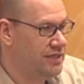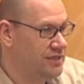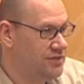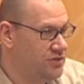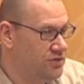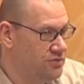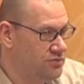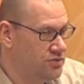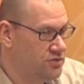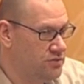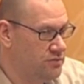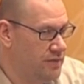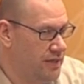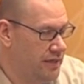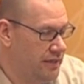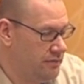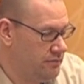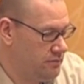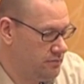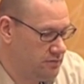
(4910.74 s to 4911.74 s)
get to YouTube,
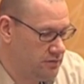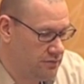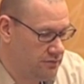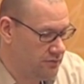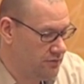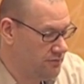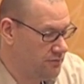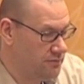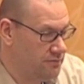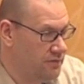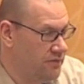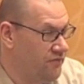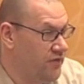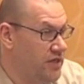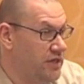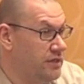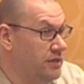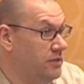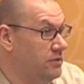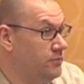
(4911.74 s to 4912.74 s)
I don't know if I
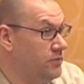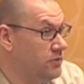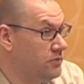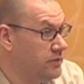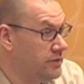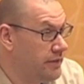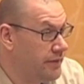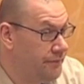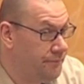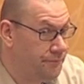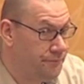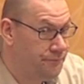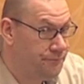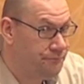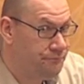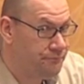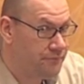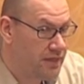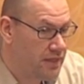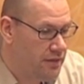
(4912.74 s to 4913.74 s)
can help you or not.
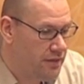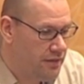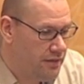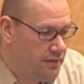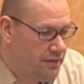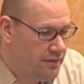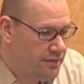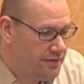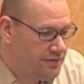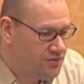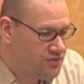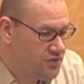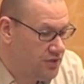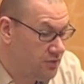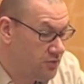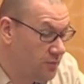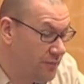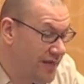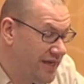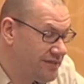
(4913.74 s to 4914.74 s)
So
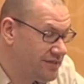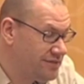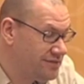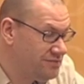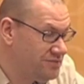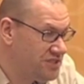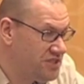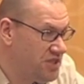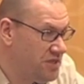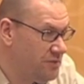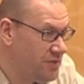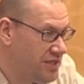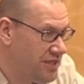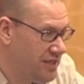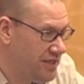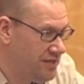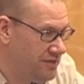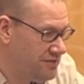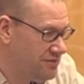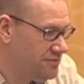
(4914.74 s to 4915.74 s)
I'll go back to Tim
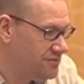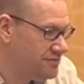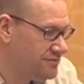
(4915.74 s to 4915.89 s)
again.